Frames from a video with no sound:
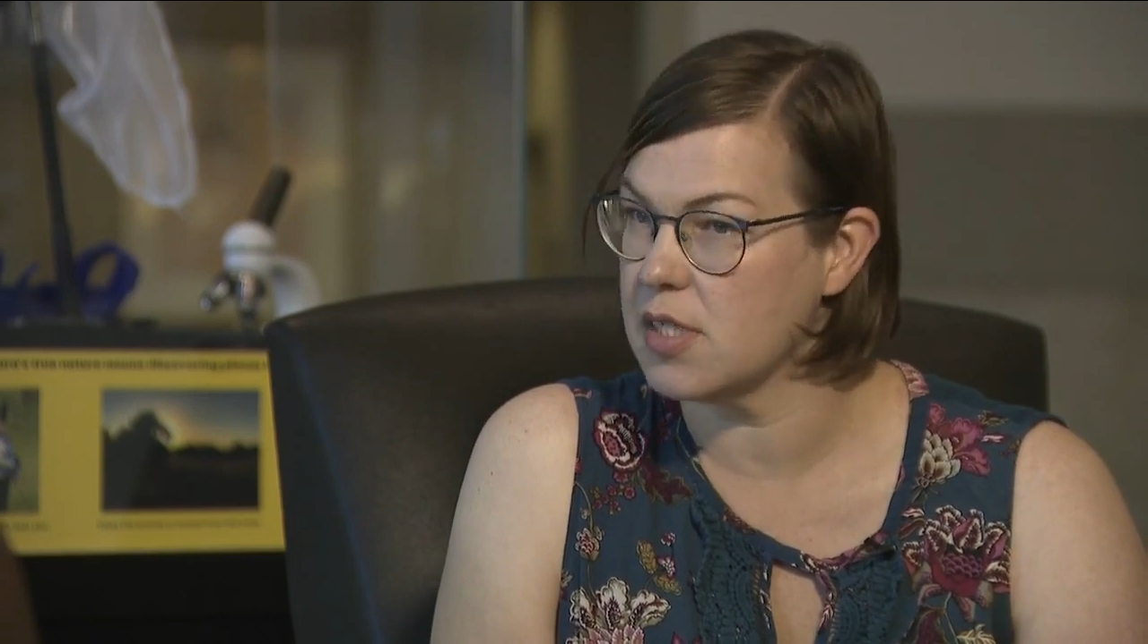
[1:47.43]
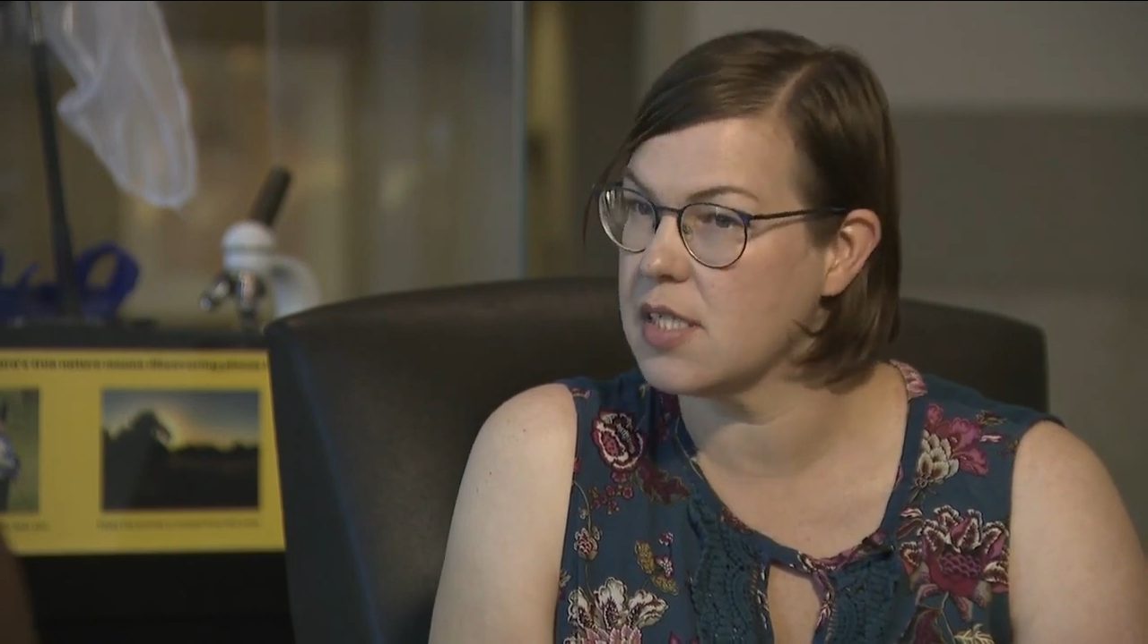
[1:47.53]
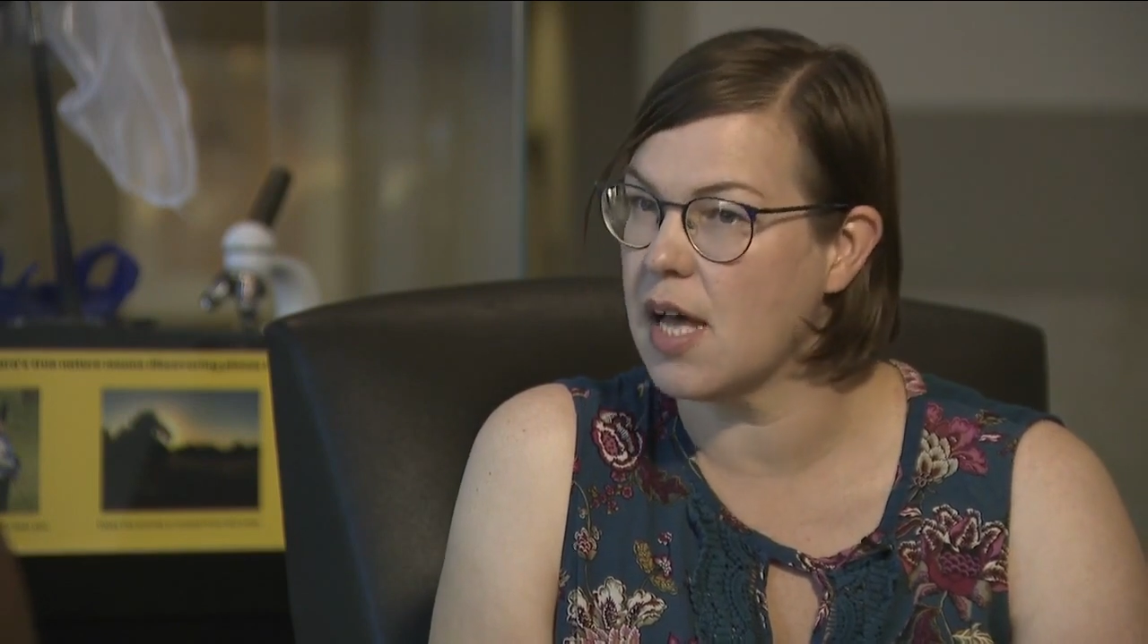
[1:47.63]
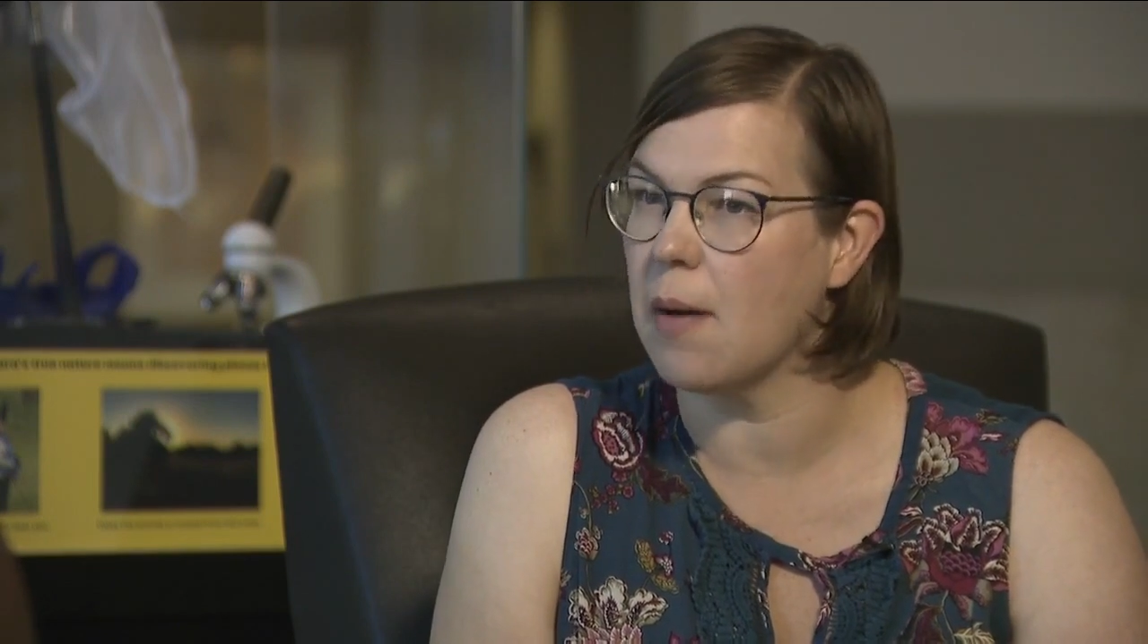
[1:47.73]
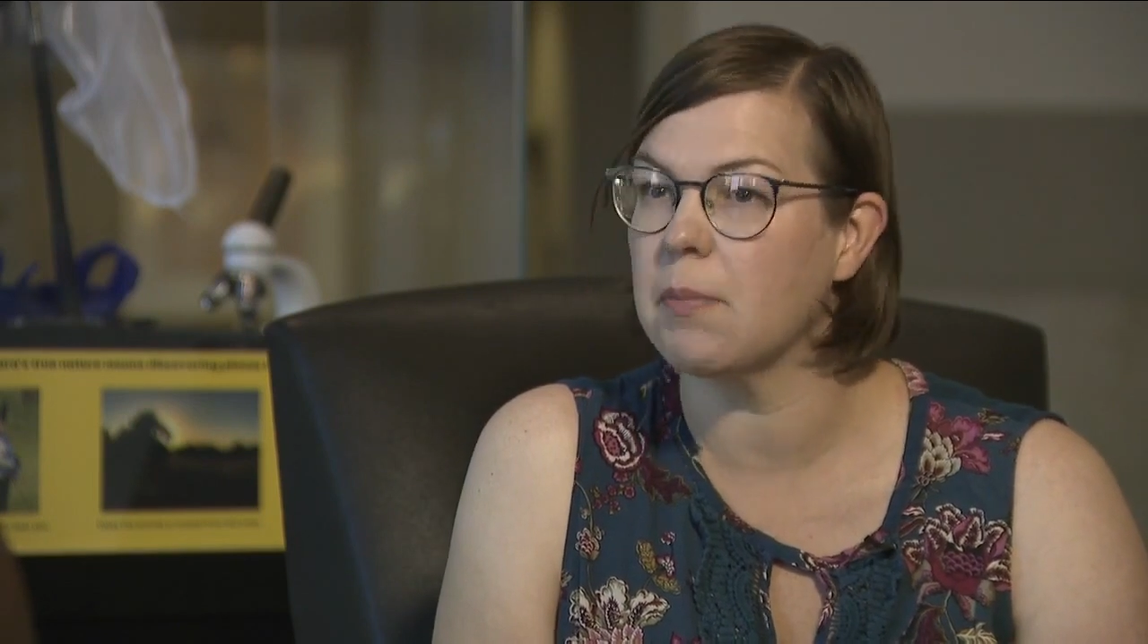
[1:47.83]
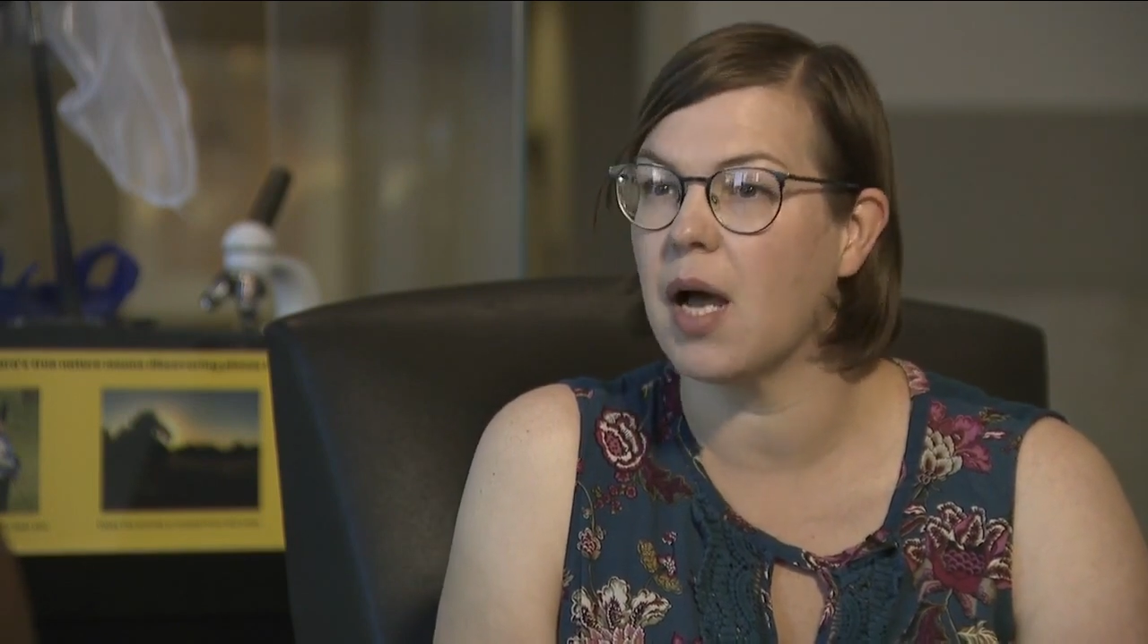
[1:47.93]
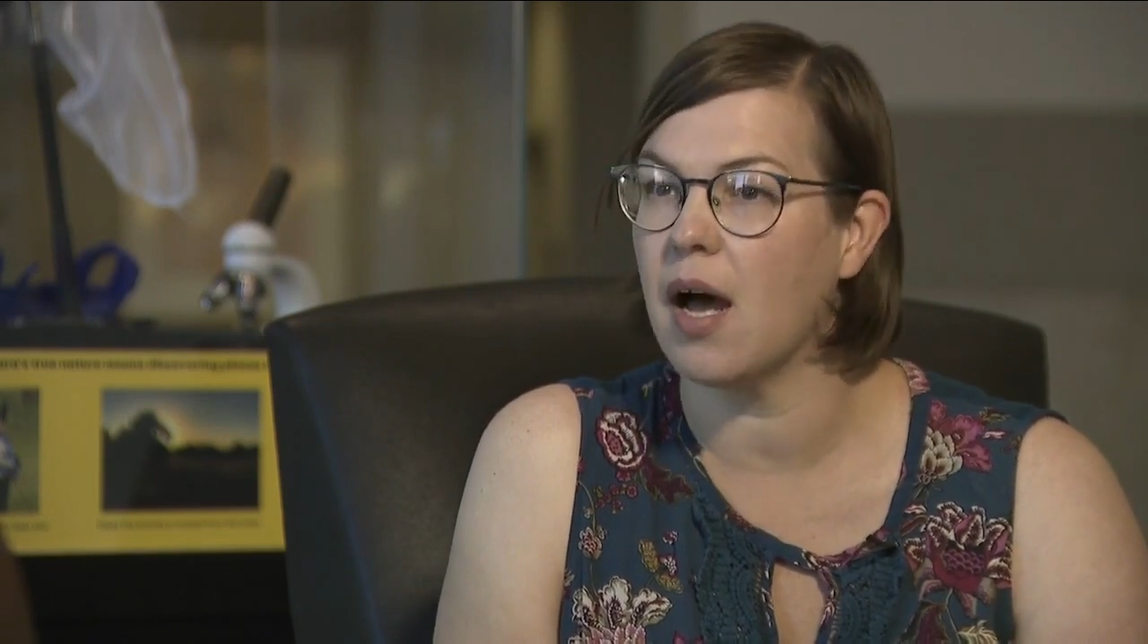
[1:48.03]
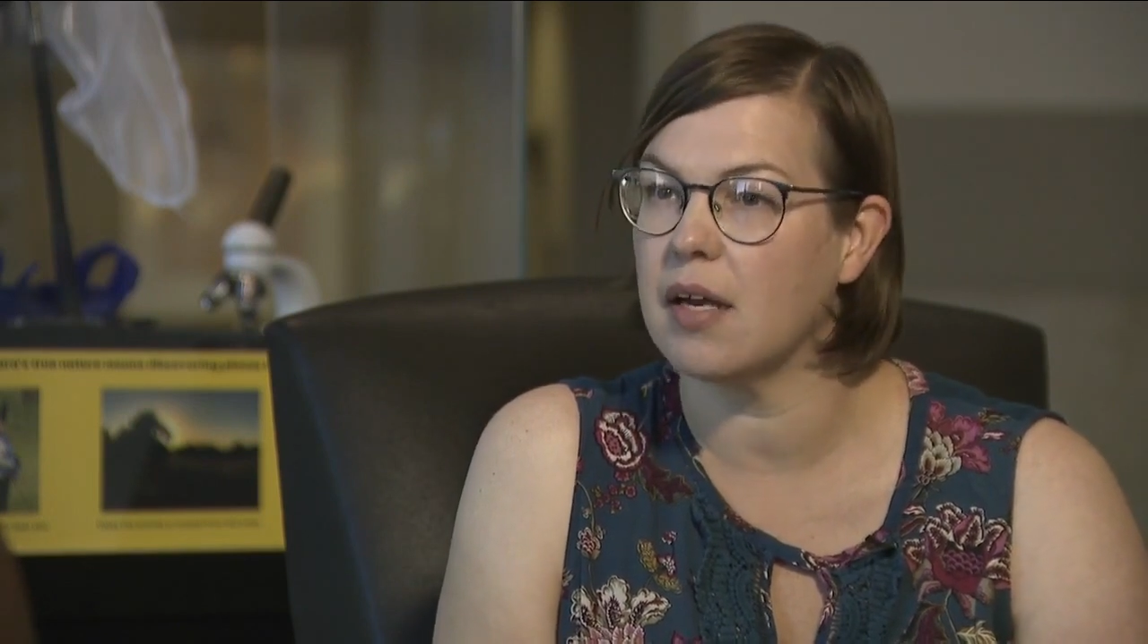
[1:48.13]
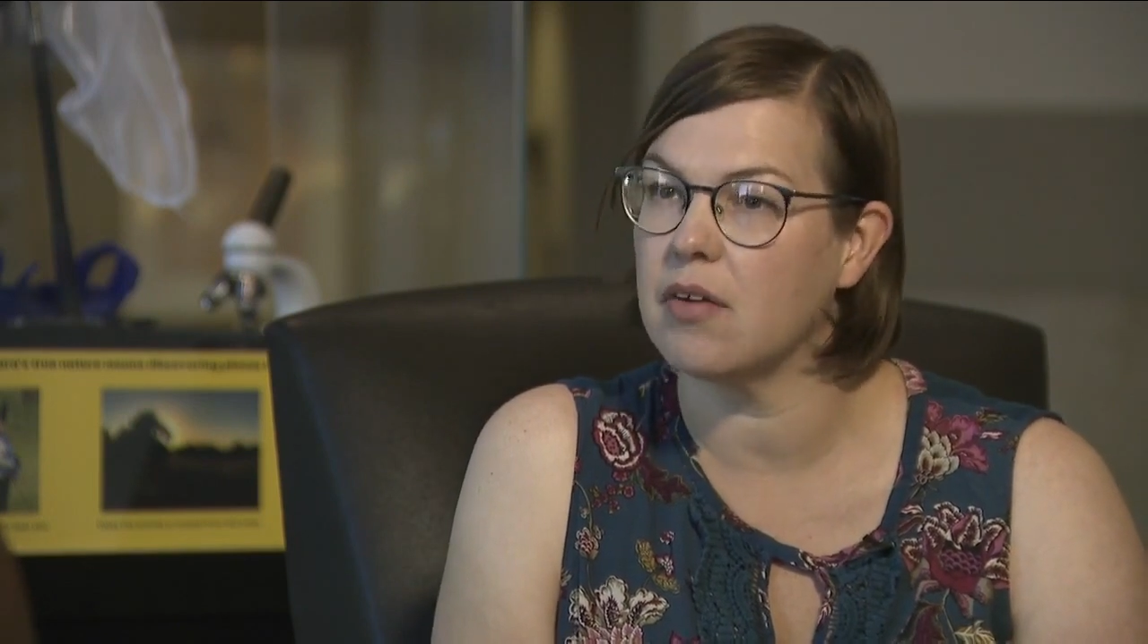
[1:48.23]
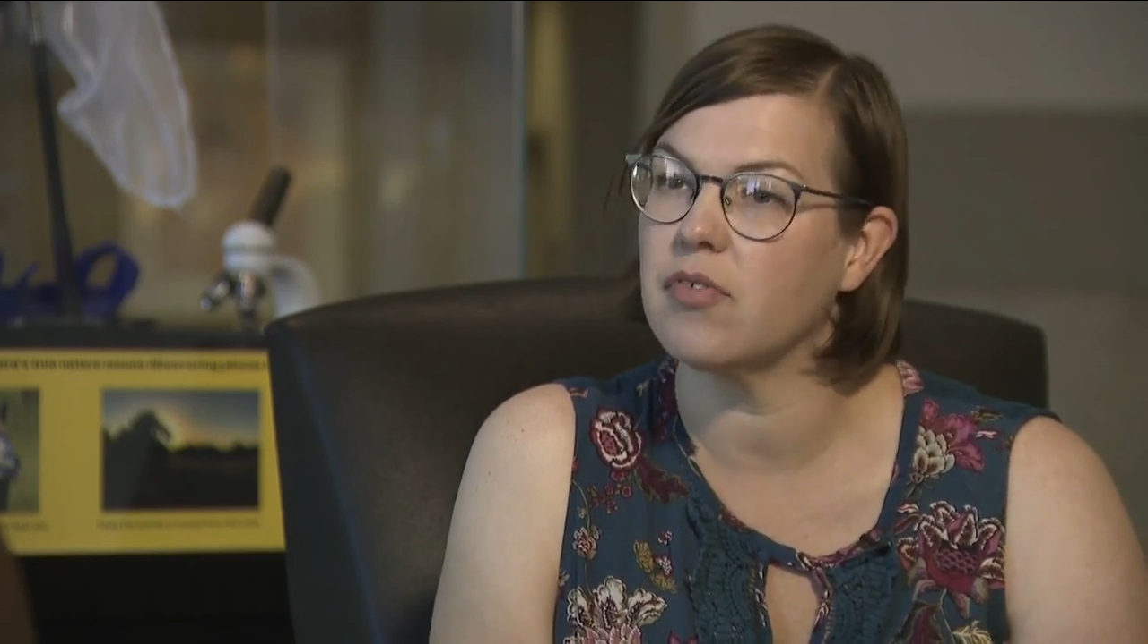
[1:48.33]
some kind